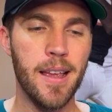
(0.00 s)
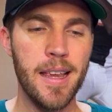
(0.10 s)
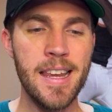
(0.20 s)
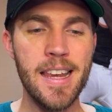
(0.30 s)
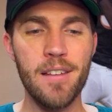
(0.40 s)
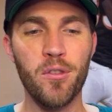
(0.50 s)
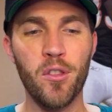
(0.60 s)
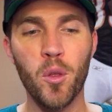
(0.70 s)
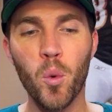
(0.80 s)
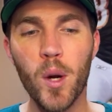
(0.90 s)
get
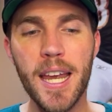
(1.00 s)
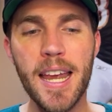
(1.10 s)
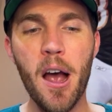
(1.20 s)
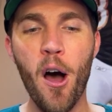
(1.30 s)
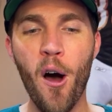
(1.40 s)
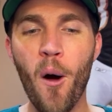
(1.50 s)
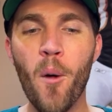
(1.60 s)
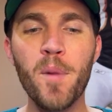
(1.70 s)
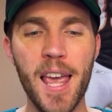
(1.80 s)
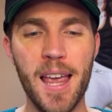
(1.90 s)
3
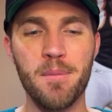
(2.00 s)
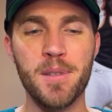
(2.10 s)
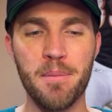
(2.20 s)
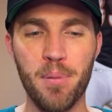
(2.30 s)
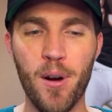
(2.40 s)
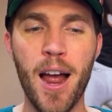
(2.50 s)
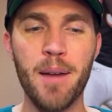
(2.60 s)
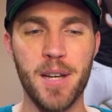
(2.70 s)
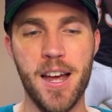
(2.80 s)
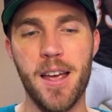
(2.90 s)
home games in
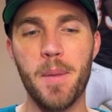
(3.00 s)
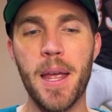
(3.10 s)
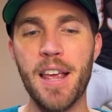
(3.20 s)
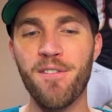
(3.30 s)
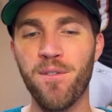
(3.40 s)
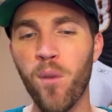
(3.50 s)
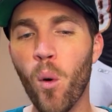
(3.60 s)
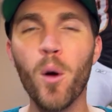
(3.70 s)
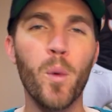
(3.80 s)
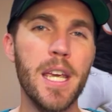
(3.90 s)
primetime in a
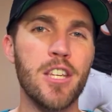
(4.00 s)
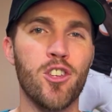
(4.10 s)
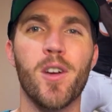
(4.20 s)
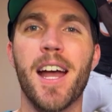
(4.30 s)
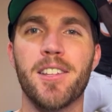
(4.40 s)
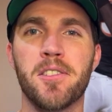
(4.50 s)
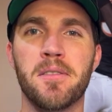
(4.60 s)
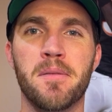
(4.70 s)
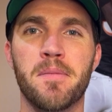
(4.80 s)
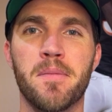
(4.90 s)
4-week stretch.
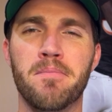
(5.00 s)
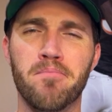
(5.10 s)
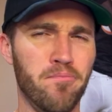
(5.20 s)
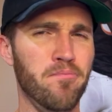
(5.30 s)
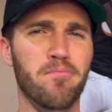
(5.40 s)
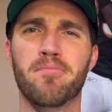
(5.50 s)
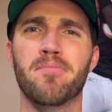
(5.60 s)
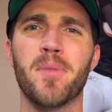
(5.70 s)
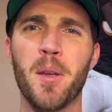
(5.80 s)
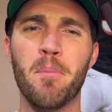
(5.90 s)

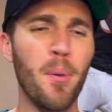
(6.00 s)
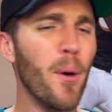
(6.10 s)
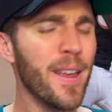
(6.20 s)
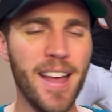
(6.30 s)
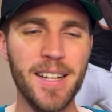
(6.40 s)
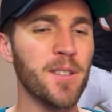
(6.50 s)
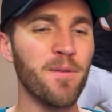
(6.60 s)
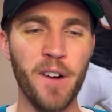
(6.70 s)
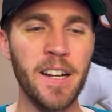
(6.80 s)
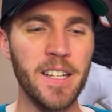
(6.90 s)
Boy, that's some
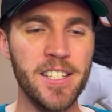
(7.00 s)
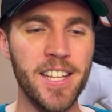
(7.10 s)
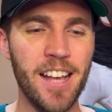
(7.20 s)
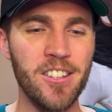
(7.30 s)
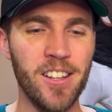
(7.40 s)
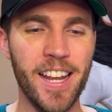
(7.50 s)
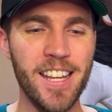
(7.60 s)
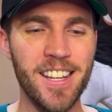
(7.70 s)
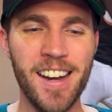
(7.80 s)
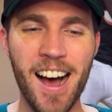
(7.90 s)
friendly scheduling,
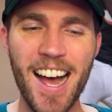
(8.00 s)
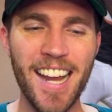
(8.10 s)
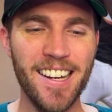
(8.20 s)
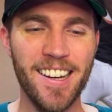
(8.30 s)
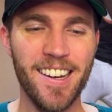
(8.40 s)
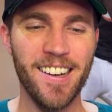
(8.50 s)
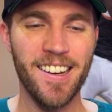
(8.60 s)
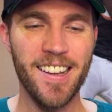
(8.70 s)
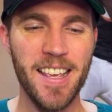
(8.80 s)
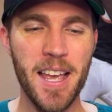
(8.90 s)
is it not?
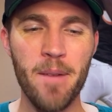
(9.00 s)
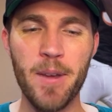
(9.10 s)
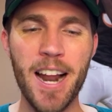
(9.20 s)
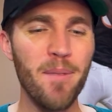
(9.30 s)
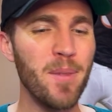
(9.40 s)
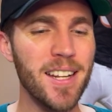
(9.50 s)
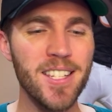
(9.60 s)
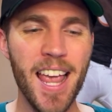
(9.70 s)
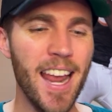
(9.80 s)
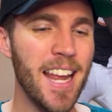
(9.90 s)
I mean, I'm not
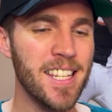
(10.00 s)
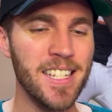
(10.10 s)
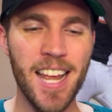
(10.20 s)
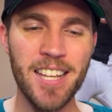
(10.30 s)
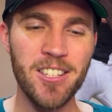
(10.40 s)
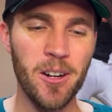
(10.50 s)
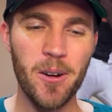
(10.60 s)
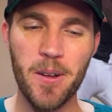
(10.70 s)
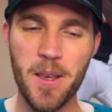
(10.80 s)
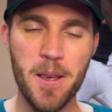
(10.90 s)
saying it's
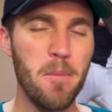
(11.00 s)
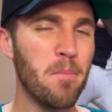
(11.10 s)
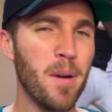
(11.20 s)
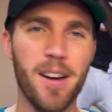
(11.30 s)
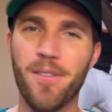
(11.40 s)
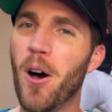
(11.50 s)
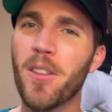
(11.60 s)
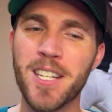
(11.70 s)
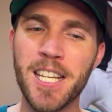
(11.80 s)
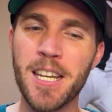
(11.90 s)
intentional, but of all
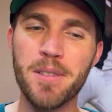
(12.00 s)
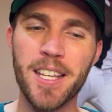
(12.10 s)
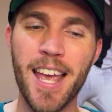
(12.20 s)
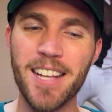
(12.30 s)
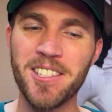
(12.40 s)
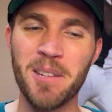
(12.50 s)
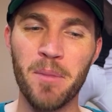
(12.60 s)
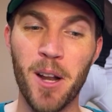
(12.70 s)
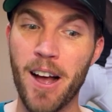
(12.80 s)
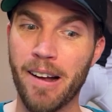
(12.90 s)
the teams to catch some
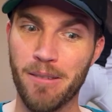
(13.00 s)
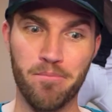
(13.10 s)
luck,